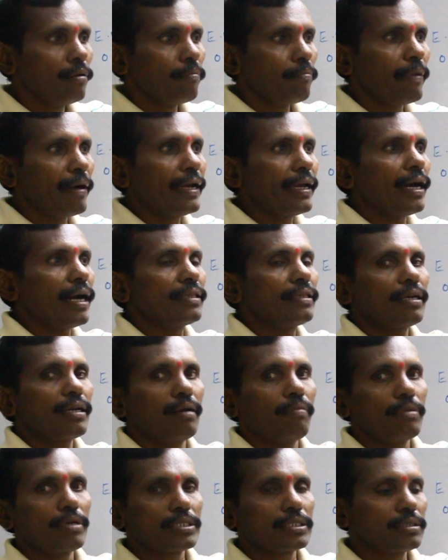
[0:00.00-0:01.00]
by other
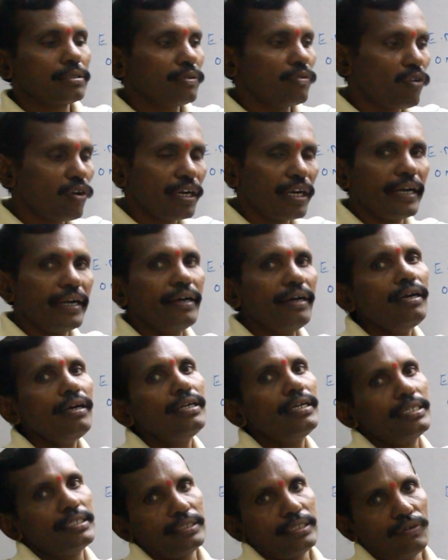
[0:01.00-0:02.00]
numbers, 1 and
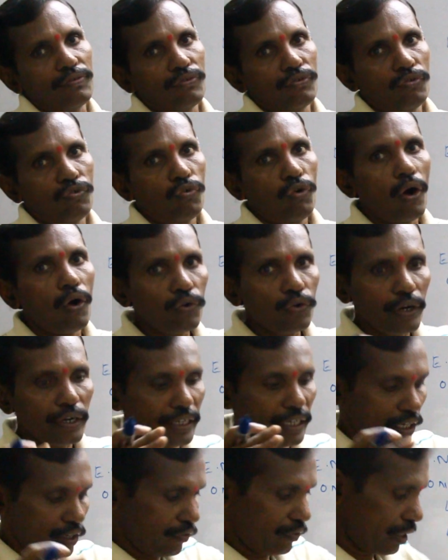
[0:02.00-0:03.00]
itself. How to
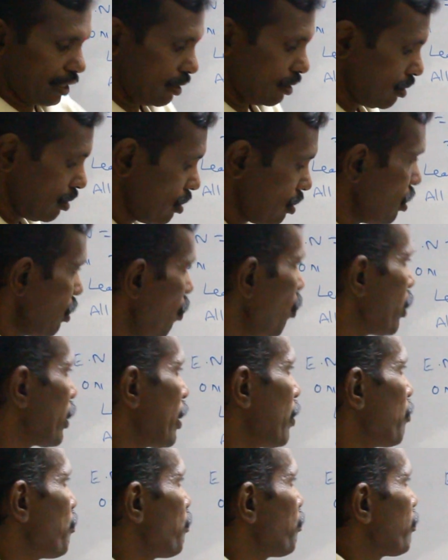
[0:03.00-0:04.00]
identify?
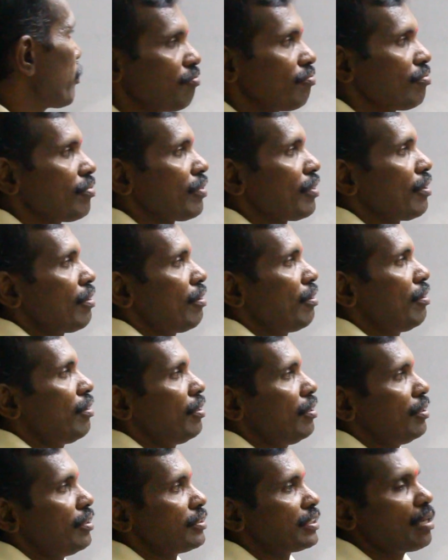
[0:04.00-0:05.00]
Okay.
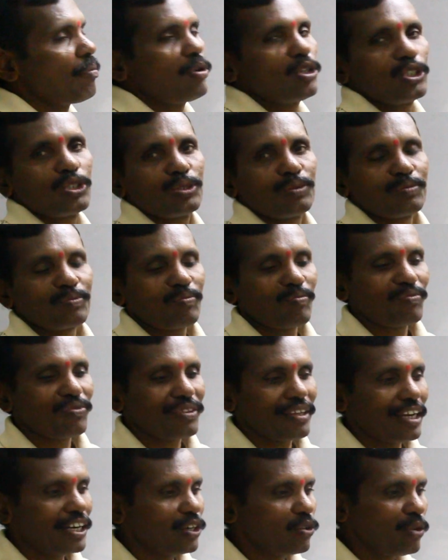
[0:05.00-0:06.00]
Suppose
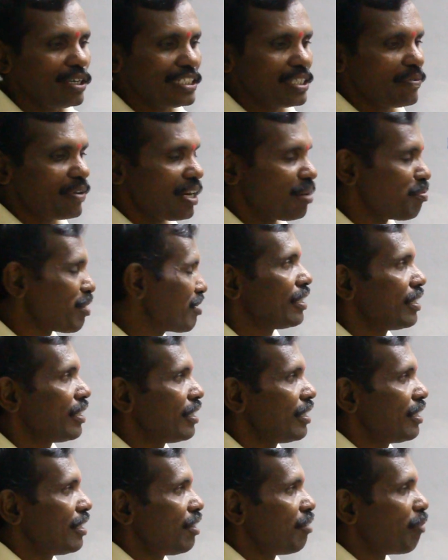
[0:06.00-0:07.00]
2 is even number.
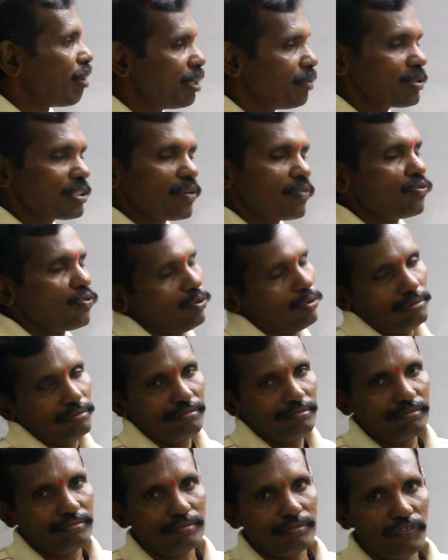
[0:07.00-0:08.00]
Multiples of 2.
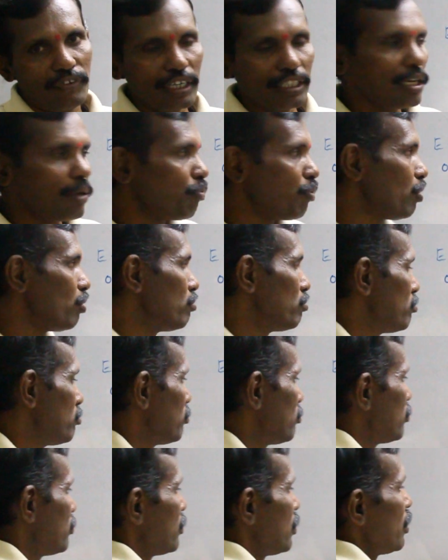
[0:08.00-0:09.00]
For example,
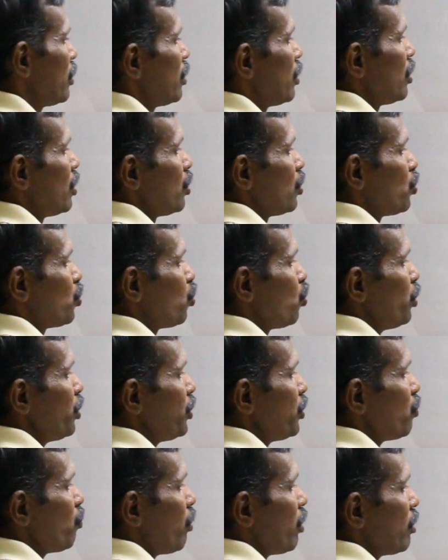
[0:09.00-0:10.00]
2
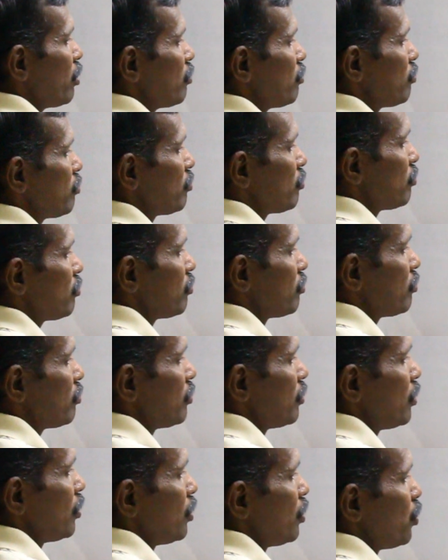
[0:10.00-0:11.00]
into 1,
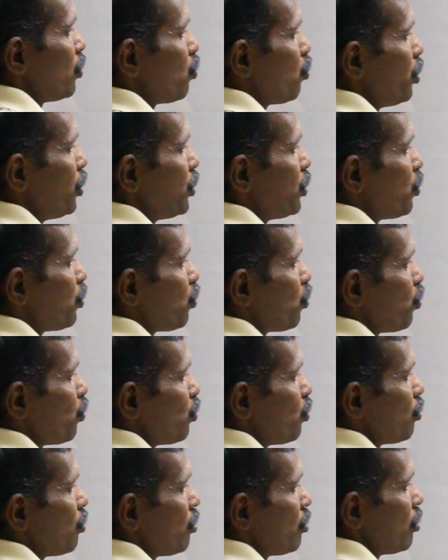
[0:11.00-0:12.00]
2 into 2,
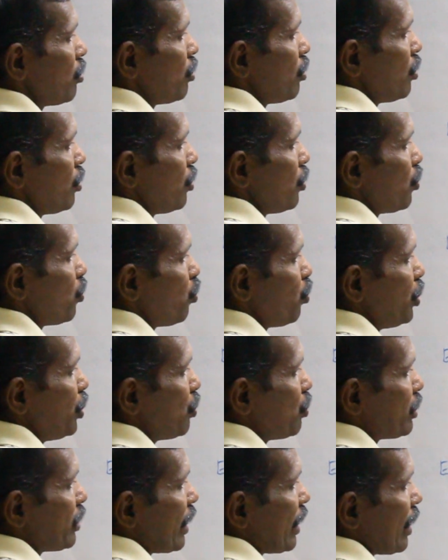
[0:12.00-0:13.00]
2
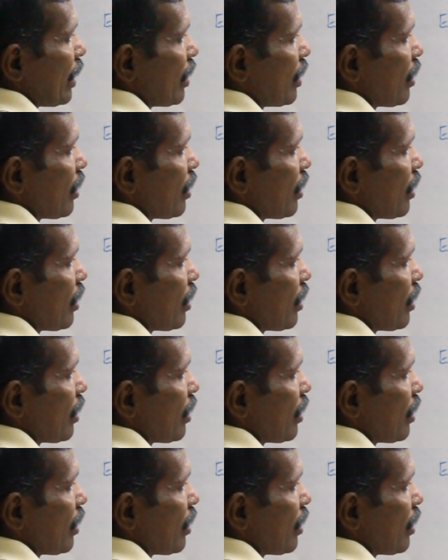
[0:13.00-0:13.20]
into 3,